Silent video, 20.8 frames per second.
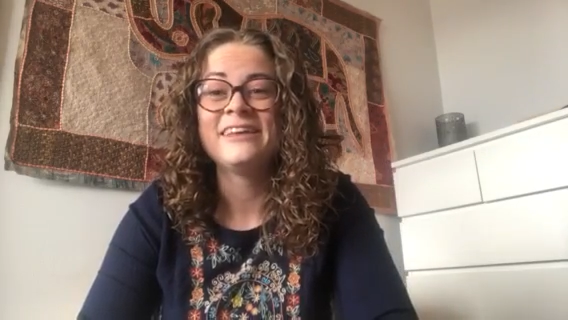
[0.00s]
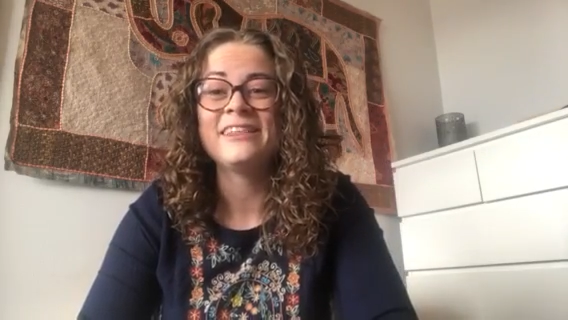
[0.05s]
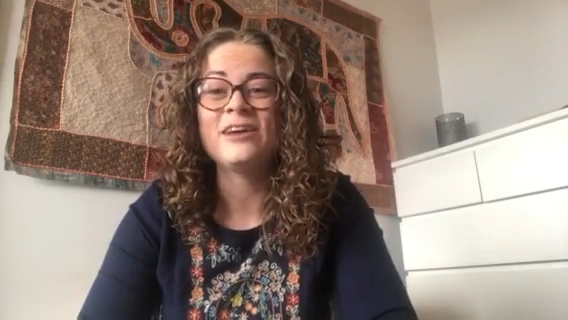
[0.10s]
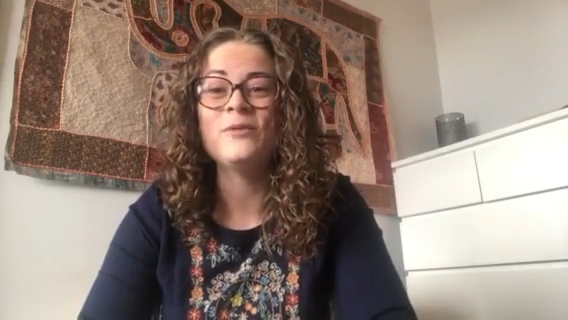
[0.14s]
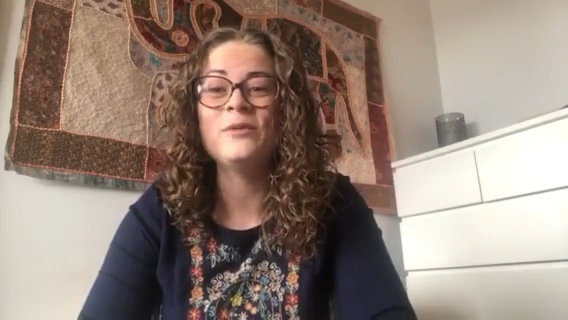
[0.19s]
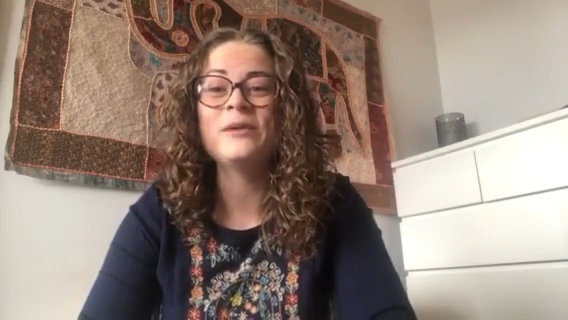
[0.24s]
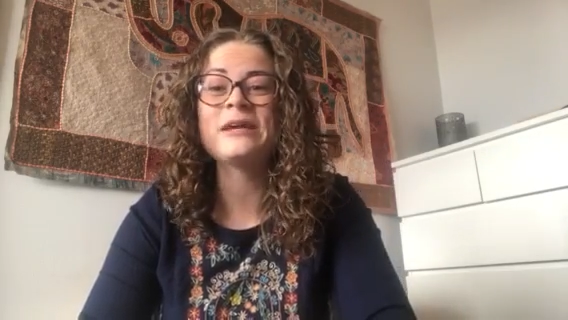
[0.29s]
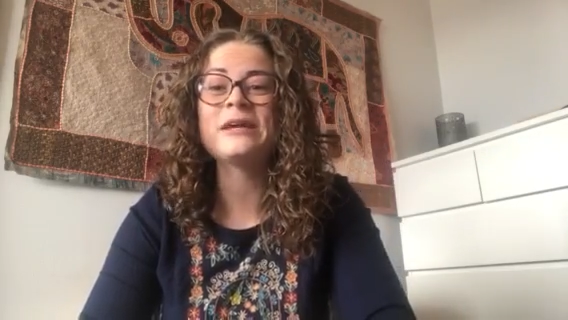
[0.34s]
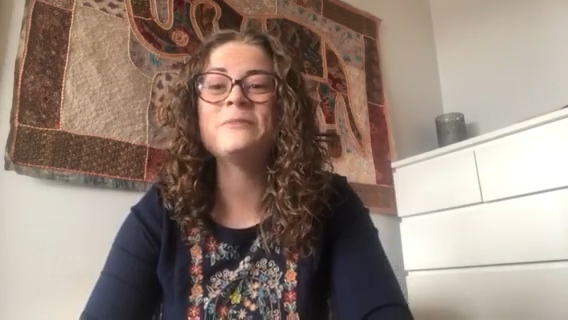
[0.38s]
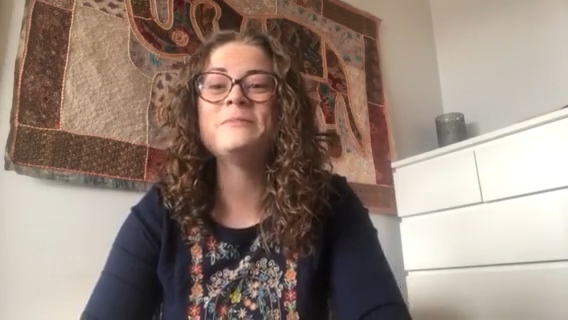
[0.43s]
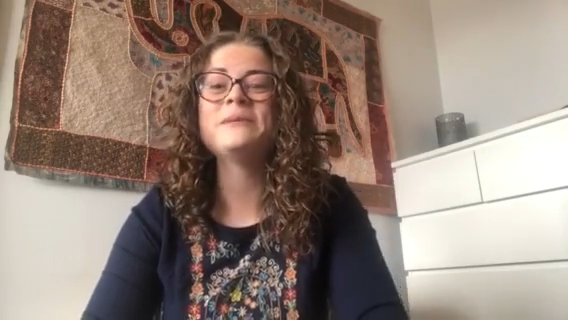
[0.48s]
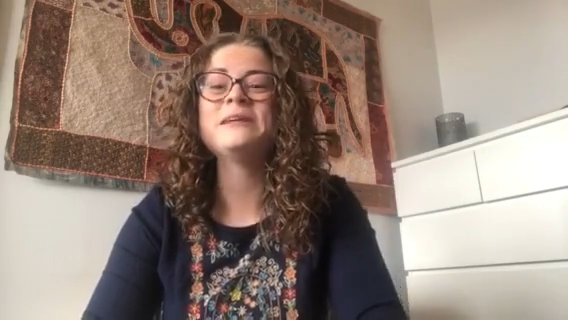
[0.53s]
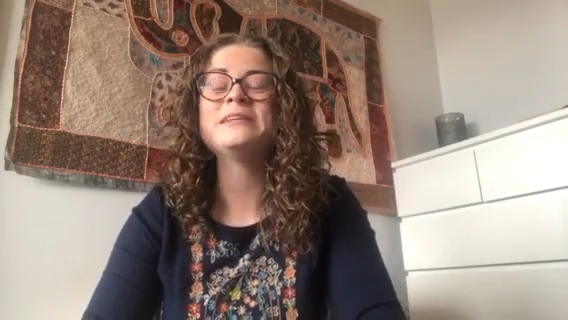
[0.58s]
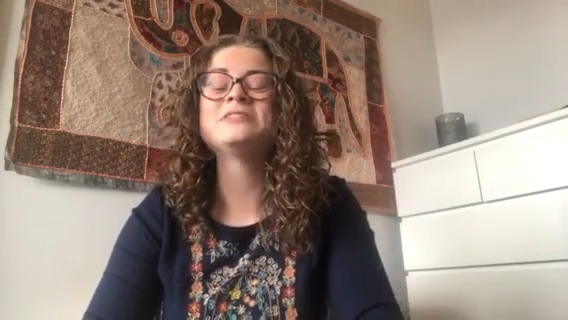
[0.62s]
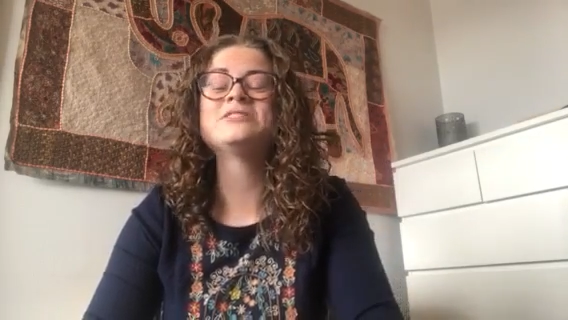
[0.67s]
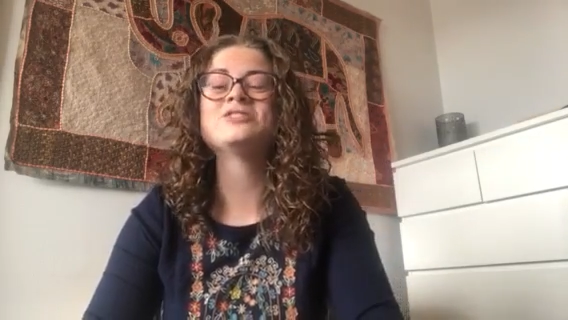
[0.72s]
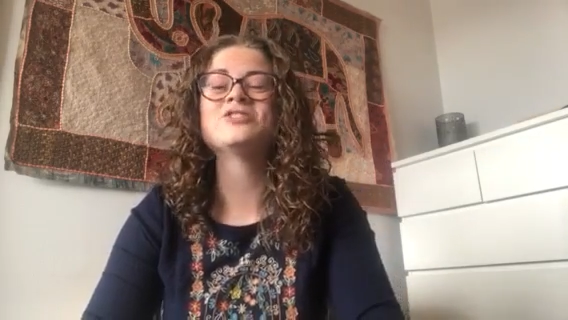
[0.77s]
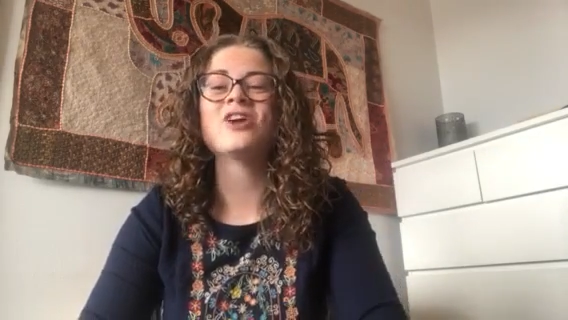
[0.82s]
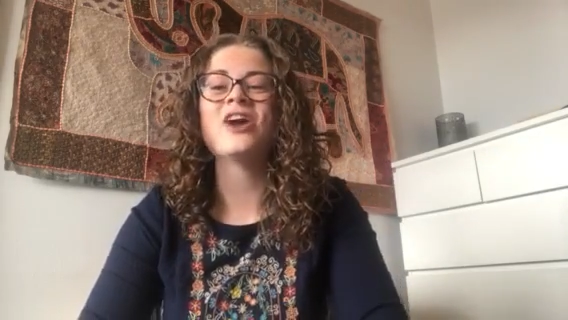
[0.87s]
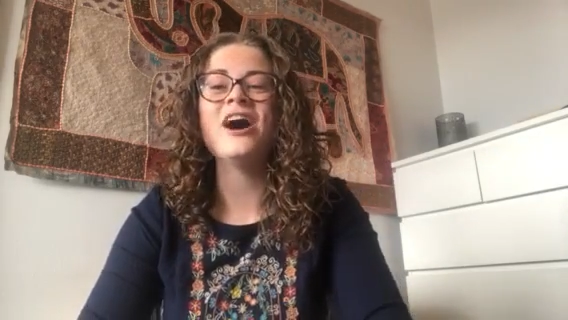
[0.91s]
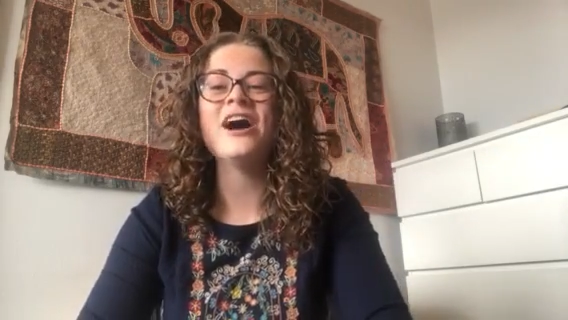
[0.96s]
That we can be
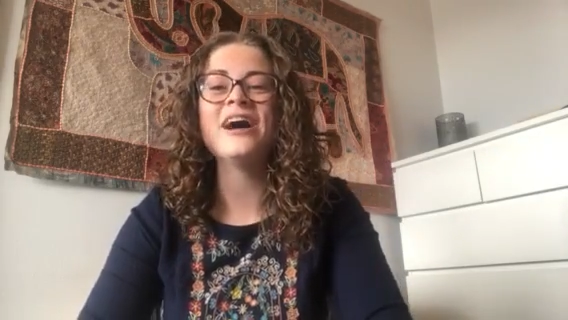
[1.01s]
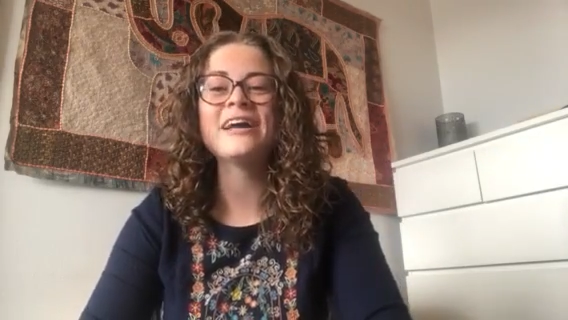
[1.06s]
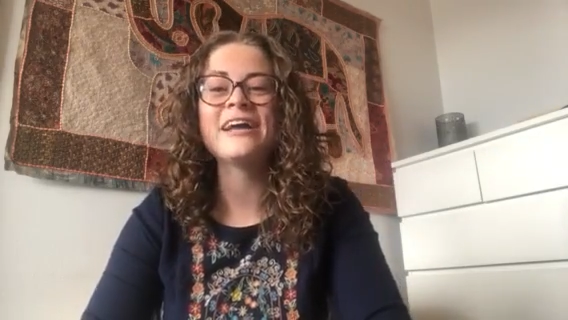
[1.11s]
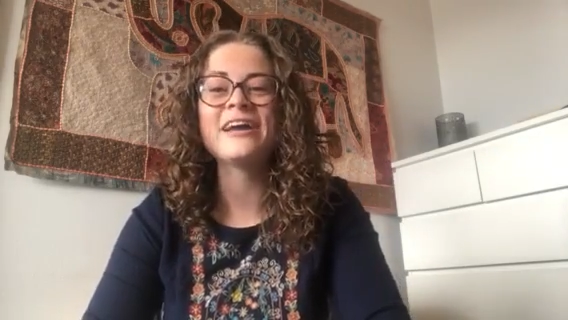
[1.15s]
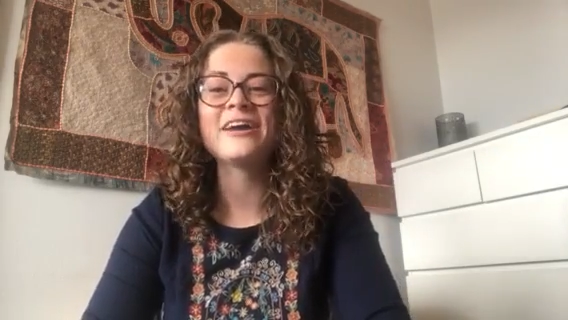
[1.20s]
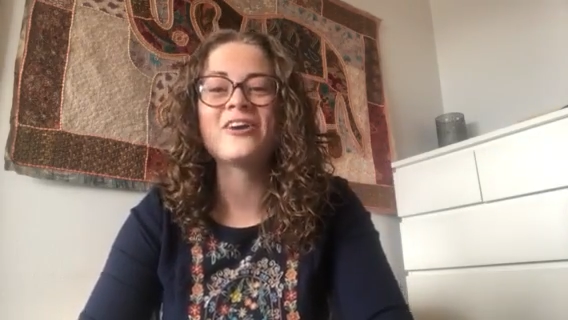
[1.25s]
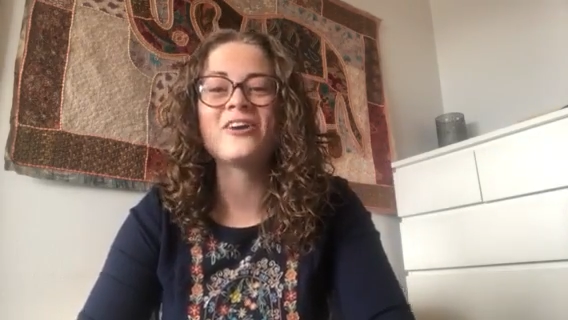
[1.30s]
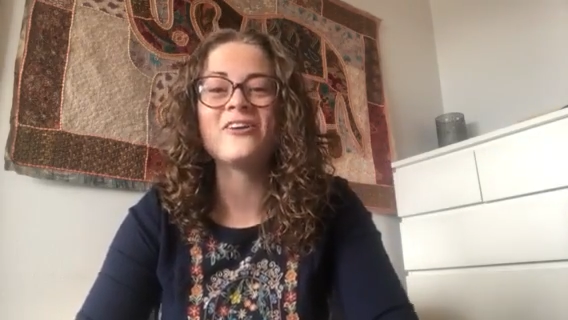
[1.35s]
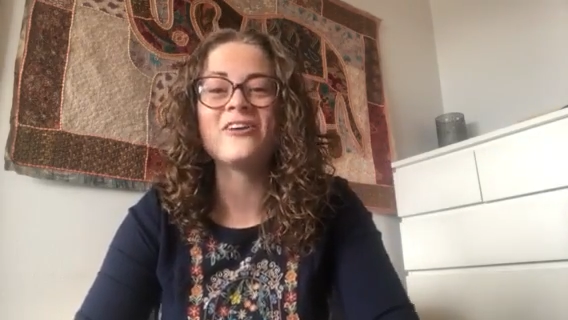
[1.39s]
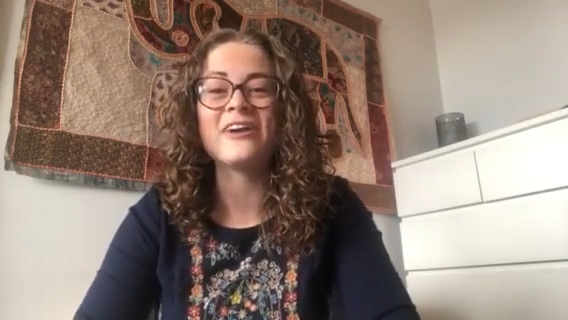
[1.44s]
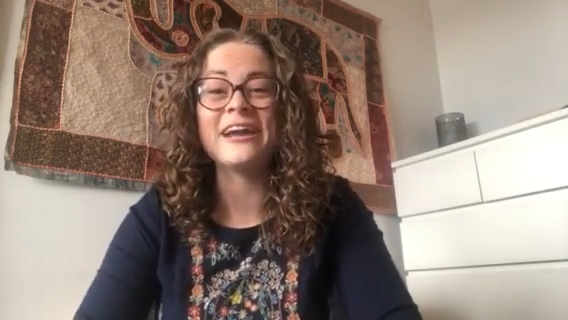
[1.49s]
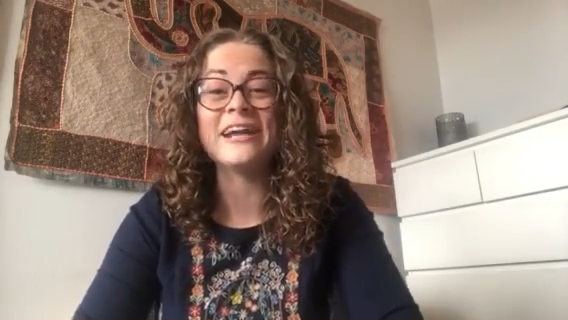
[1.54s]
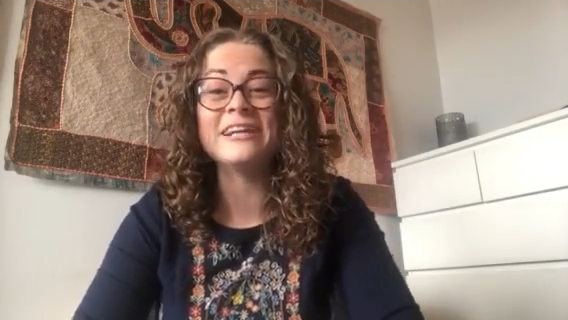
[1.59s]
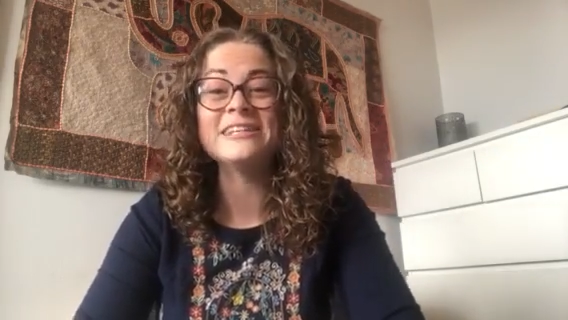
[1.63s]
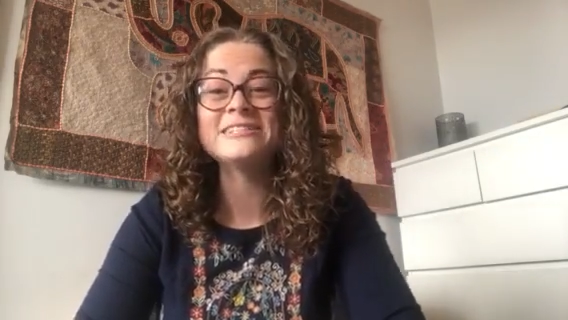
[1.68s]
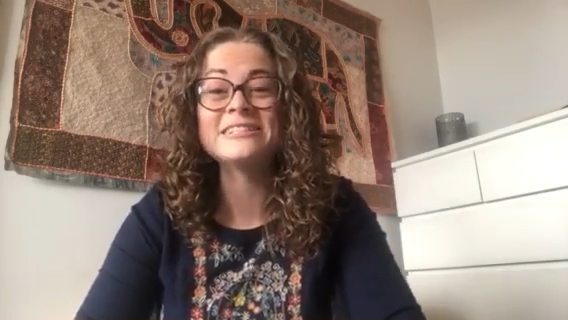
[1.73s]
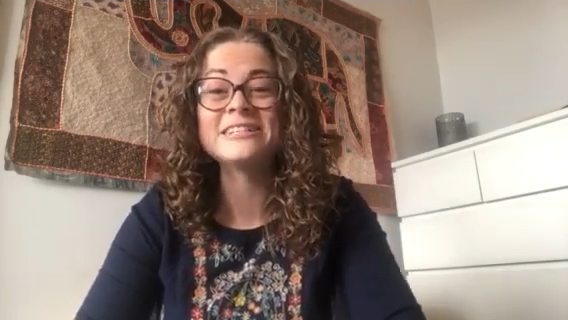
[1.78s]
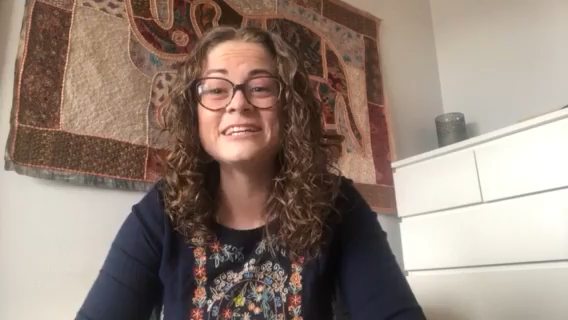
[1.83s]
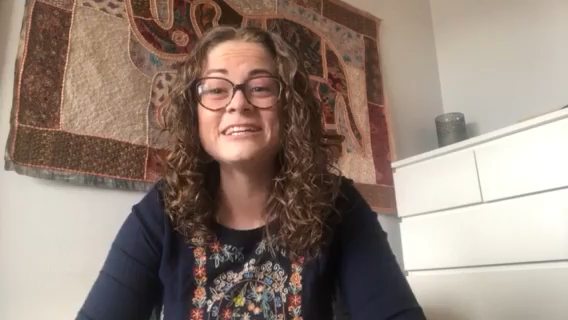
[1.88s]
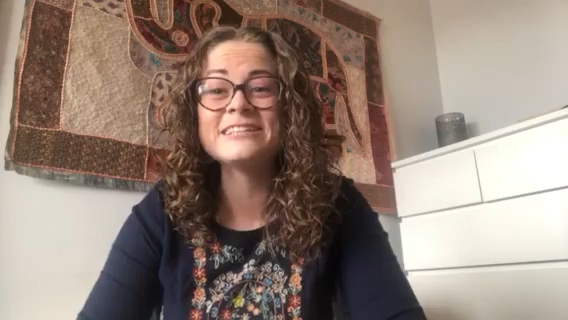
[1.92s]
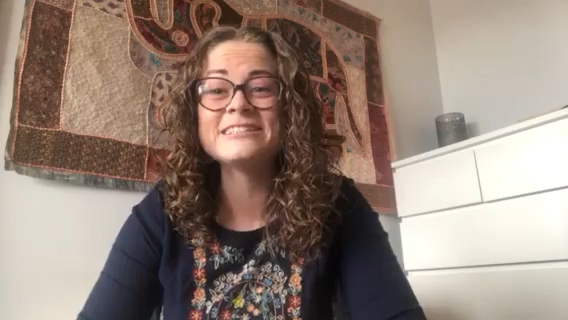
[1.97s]
strong and
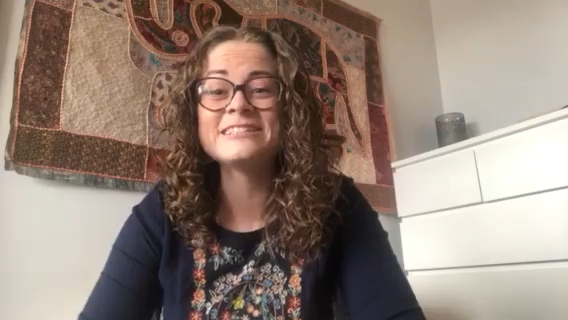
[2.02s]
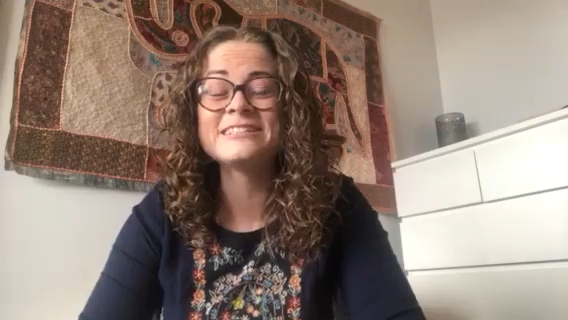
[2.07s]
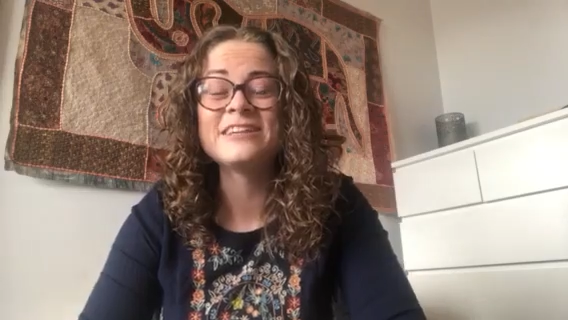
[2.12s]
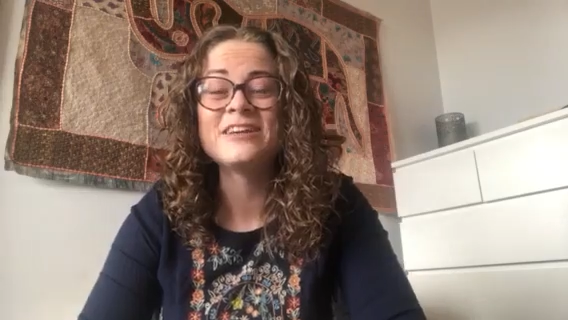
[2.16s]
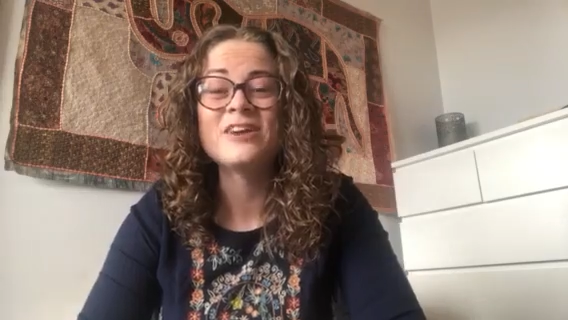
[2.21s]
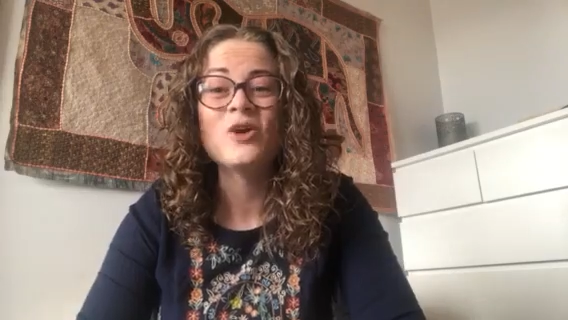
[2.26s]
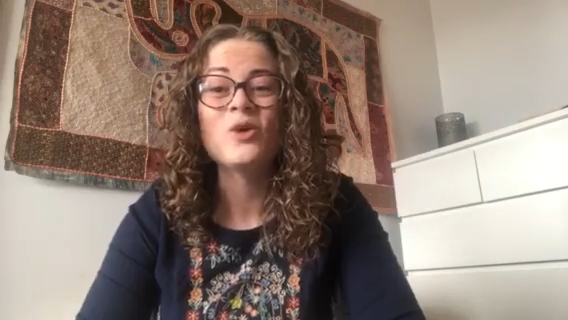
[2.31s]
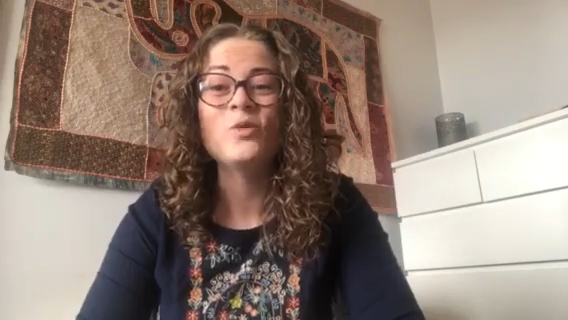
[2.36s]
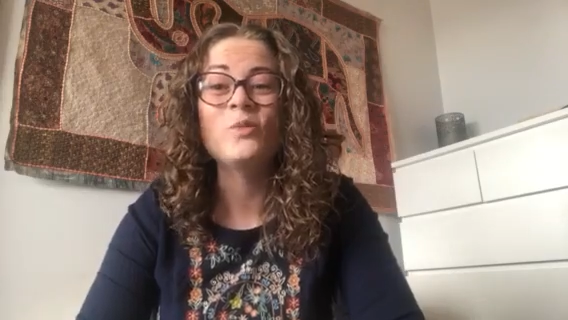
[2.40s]
courageous.